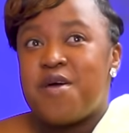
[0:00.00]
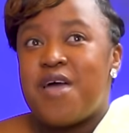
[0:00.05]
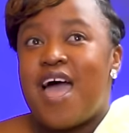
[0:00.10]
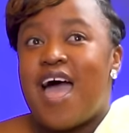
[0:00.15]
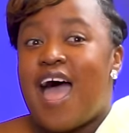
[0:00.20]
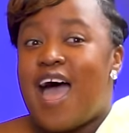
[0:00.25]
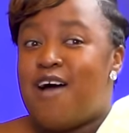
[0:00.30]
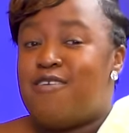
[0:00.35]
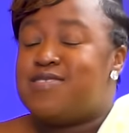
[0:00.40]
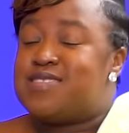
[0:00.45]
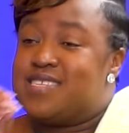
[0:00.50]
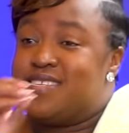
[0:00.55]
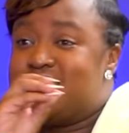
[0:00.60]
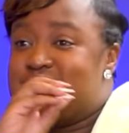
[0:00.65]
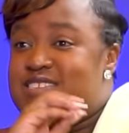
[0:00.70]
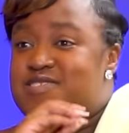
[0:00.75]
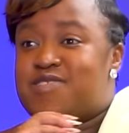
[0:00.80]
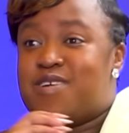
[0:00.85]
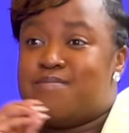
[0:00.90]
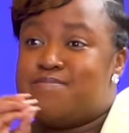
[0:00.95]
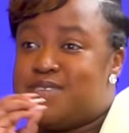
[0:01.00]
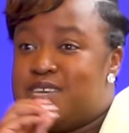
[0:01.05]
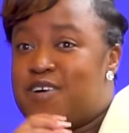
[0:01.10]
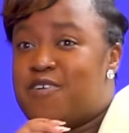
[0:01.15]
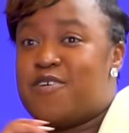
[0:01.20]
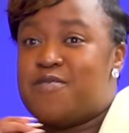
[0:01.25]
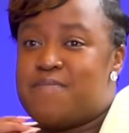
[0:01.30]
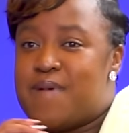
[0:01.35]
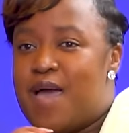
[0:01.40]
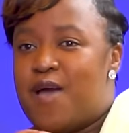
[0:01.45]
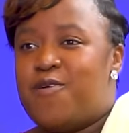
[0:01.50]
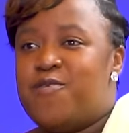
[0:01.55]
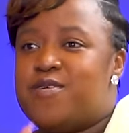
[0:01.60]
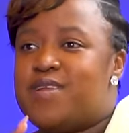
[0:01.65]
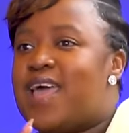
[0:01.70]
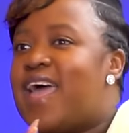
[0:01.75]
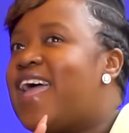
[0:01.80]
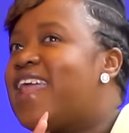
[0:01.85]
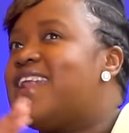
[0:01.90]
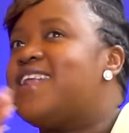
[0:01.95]
Yeah. I was a disruptor on my
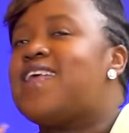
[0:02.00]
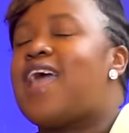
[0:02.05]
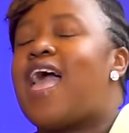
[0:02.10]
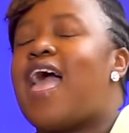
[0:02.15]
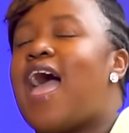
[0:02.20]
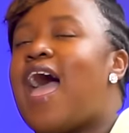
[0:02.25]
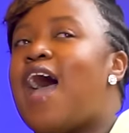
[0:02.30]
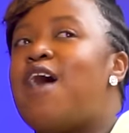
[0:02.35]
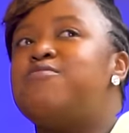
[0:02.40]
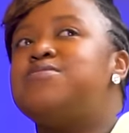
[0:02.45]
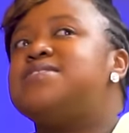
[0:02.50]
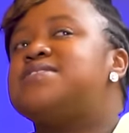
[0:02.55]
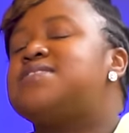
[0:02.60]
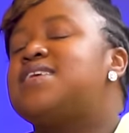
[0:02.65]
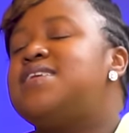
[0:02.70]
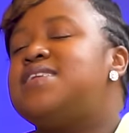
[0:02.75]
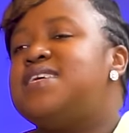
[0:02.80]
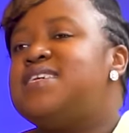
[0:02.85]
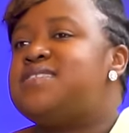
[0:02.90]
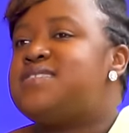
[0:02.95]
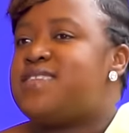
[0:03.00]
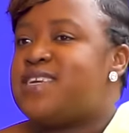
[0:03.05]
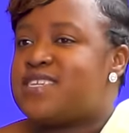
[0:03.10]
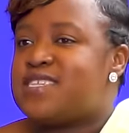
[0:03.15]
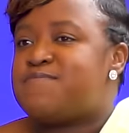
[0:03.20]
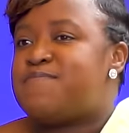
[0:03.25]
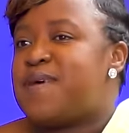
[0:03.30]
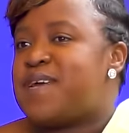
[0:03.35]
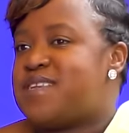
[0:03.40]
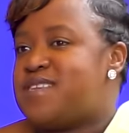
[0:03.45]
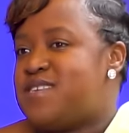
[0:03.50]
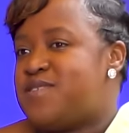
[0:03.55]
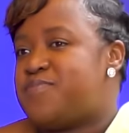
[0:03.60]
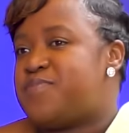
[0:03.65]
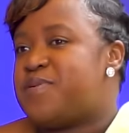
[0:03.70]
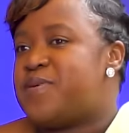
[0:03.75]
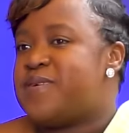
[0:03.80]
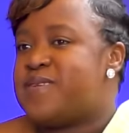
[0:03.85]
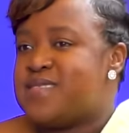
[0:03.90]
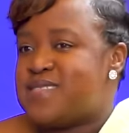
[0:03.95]
own. And I was the least
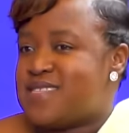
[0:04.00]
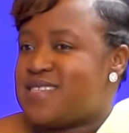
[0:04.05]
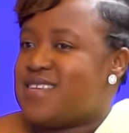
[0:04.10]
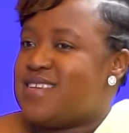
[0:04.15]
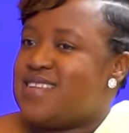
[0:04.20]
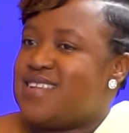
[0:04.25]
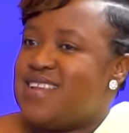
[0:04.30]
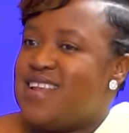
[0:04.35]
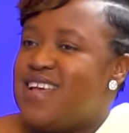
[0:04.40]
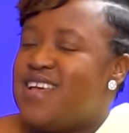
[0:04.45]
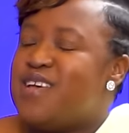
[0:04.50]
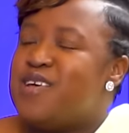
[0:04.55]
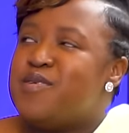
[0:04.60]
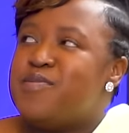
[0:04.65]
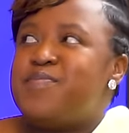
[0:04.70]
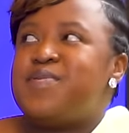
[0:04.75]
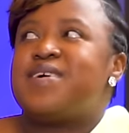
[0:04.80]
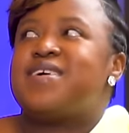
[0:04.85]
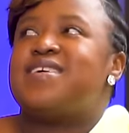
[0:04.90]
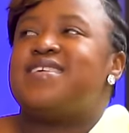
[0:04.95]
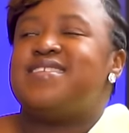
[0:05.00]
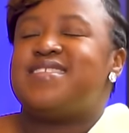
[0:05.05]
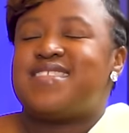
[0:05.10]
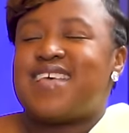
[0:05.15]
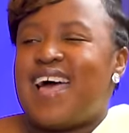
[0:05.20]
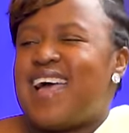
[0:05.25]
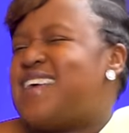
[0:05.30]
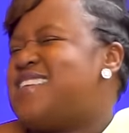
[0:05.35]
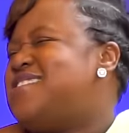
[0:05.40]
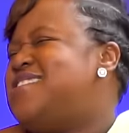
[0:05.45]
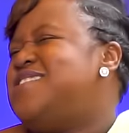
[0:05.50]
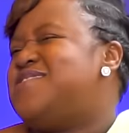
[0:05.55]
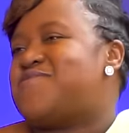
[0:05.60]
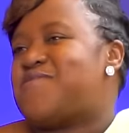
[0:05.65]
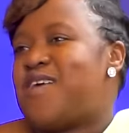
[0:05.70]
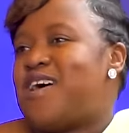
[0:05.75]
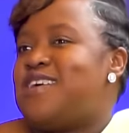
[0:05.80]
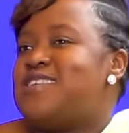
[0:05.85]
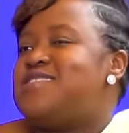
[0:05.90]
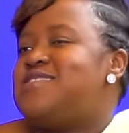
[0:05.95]
expected person because she's
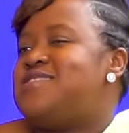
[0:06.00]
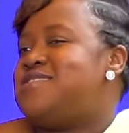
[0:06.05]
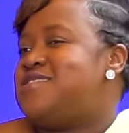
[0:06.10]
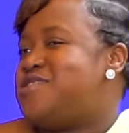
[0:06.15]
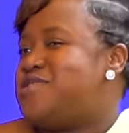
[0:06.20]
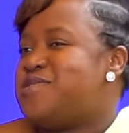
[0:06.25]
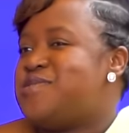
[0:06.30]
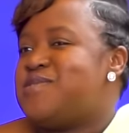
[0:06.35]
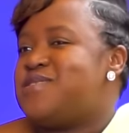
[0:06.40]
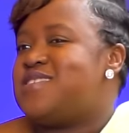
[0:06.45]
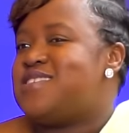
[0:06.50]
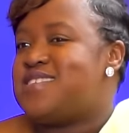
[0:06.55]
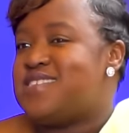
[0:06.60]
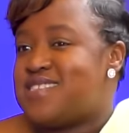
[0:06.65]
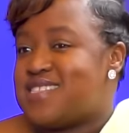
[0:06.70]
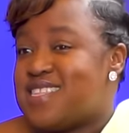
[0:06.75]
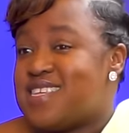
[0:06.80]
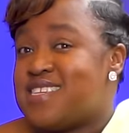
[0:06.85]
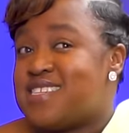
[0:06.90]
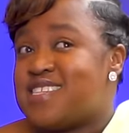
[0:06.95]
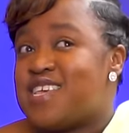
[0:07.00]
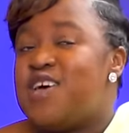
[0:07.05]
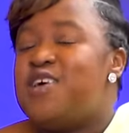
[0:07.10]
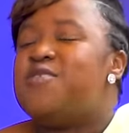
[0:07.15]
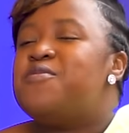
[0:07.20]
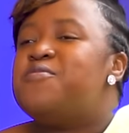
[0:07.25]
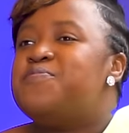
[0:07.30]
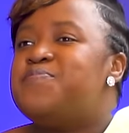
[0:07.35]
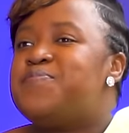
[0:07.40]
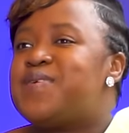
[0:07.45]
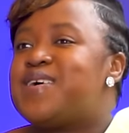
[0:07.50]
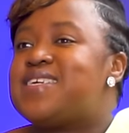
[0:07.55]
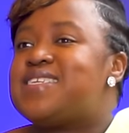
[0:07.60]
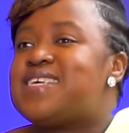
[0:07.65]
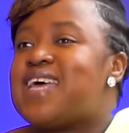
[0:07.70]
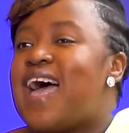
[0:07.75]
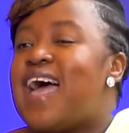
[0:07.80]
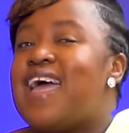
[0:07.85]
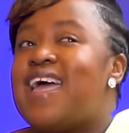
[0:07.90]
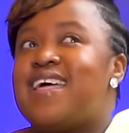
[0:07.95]
quiet, she's chill, she's this.
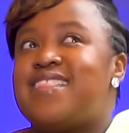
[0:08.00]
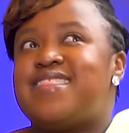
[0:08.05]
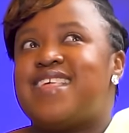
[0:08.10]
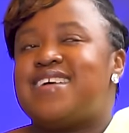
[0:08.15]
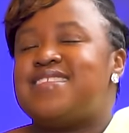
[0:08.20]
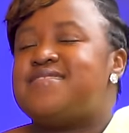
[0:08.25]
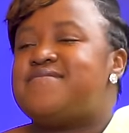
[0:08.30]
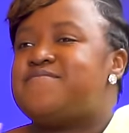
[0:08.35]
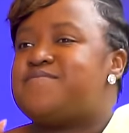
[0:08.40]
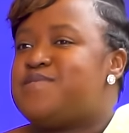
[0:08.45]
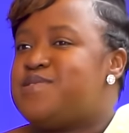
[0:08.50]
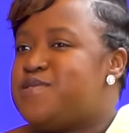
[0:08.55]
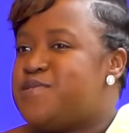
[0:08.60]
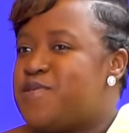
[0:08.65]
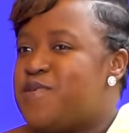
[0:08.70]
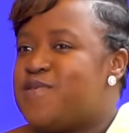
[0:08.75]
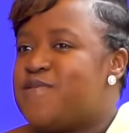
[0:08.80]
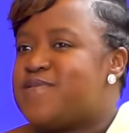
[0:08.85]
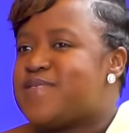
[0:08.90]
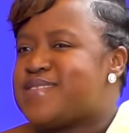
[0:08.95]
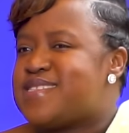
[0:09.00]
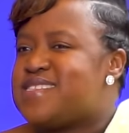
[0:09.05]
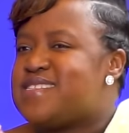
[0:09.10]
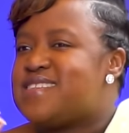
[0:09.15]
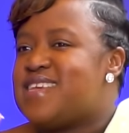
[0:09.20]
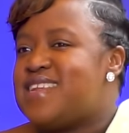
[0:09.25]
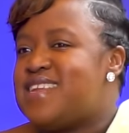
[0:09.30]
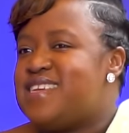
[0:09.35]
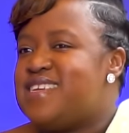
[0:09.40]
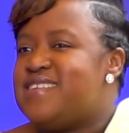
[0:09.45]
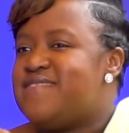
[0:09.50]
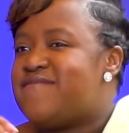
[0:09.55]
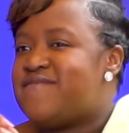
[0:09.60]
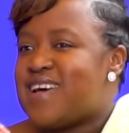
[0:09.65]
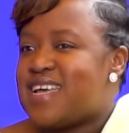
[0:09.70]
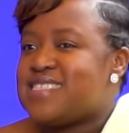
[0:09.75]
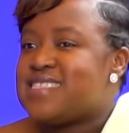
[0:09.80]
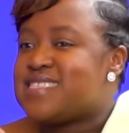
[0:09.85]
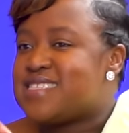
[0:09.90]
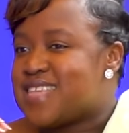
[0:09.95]
But I had that, you know, silly,
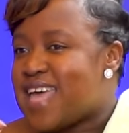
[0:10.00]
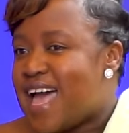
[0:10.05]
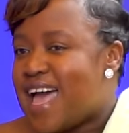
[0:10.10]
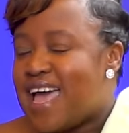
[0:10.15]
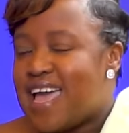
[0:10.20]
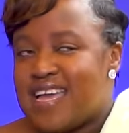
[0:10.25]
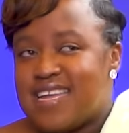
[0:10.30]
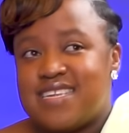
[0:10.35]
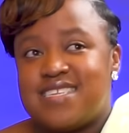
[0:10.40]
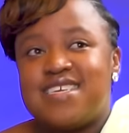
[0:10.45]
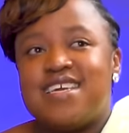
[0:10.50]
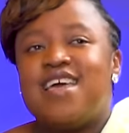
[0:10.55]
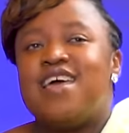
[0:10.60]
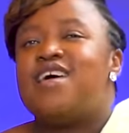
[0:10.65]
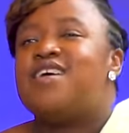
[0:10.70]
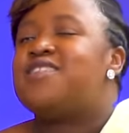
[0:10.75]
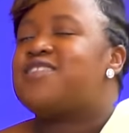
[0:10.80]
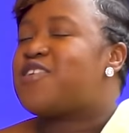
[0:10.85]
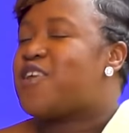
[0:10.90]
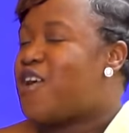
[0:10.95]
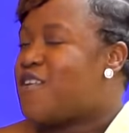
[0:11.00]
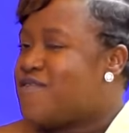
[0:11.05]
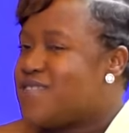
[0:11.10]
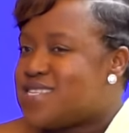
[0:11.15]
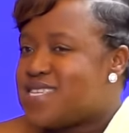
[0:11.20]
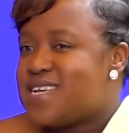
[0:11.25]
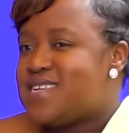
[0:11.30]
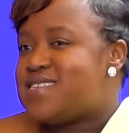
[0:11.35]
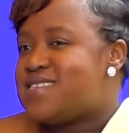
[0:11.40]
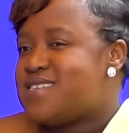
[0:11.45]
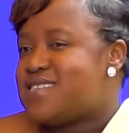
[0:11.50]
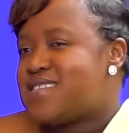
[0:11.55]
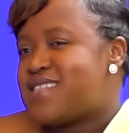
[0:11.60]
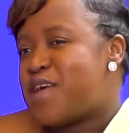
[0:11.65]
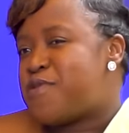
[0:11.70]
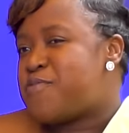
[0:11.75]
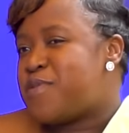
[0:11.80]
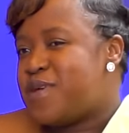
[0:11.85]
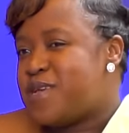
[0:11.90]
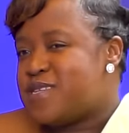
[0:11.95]
fun side, the conversations
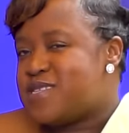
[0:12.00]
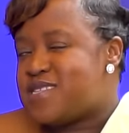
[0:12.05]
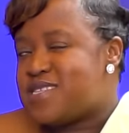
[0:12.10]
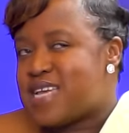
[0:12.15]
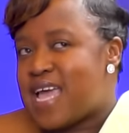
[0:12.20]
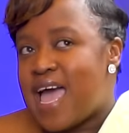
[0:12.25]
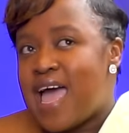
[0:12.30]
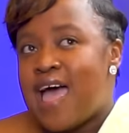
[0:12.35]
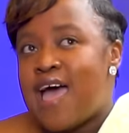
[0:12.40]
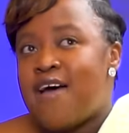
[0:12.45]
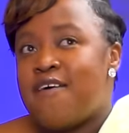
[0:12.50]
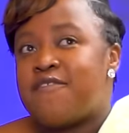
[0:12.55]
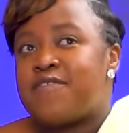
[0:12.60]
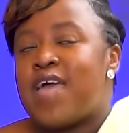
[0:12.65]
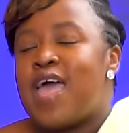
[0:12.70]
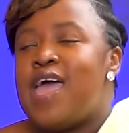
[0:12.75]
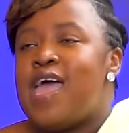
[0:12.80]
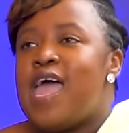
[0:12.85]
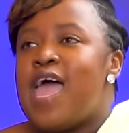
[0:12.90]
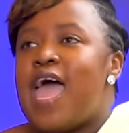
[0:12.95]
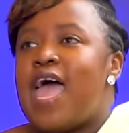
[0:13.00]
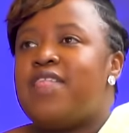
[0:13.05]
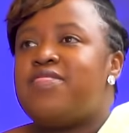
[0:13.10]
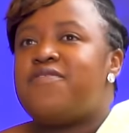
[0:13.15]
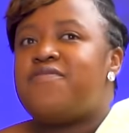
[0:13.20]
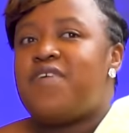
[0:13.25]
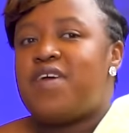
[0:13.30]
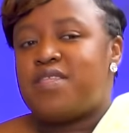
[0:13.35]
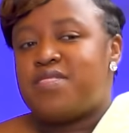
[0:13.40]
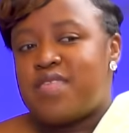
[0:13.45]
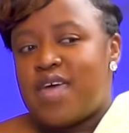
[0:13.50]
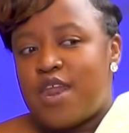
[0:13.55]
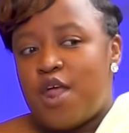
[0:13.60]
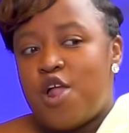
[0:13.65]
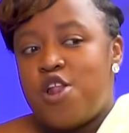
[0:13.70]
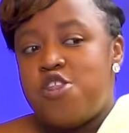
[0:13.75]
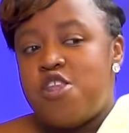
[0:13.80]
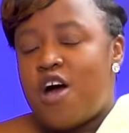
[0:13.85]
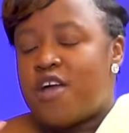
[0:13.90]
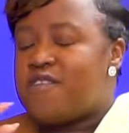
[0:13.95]
that we used to have. And the fact
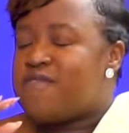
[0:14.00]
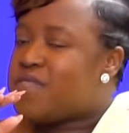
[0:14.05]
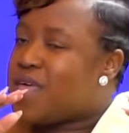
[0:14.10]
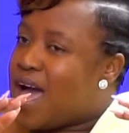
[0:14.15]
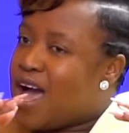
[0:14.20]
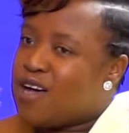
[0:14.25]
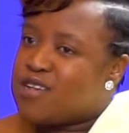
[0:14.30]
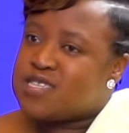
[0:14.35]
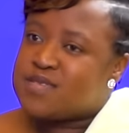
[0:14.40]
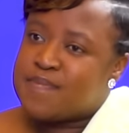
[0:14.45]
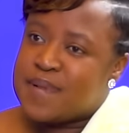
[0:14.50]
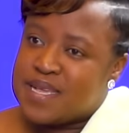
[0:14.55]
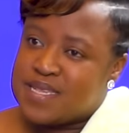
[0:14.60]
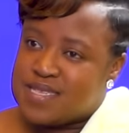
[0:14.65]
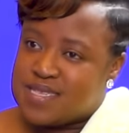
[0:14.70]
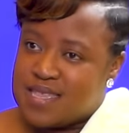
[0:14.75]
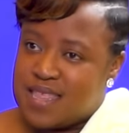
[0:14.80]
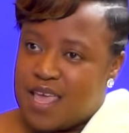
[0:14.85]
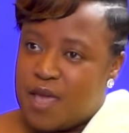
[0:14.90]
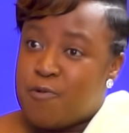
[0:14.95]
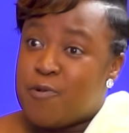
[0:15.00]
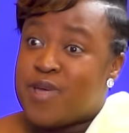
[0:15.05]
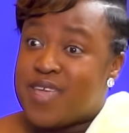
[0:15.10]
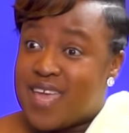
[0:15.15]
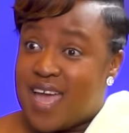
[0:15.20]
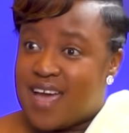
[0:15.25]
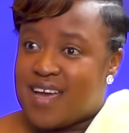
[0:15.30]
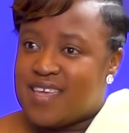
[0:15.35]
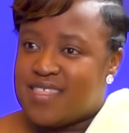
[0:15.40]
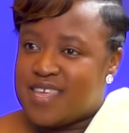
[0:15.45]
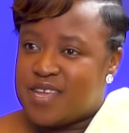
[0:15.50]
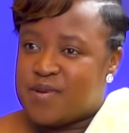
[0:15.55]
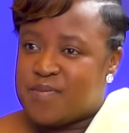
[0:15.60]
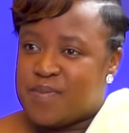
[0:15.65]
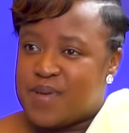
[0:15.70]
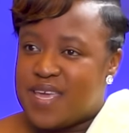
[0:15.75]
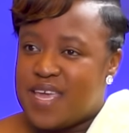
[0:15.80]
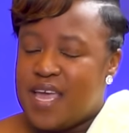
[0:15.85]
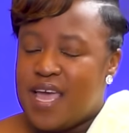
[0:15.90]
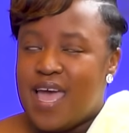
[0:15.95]
that a lot of the housemates there were younger
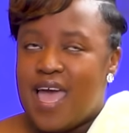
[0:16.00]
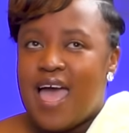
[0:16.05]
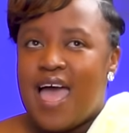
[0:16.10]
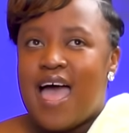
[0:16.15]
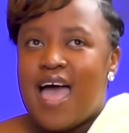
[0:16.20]
than me.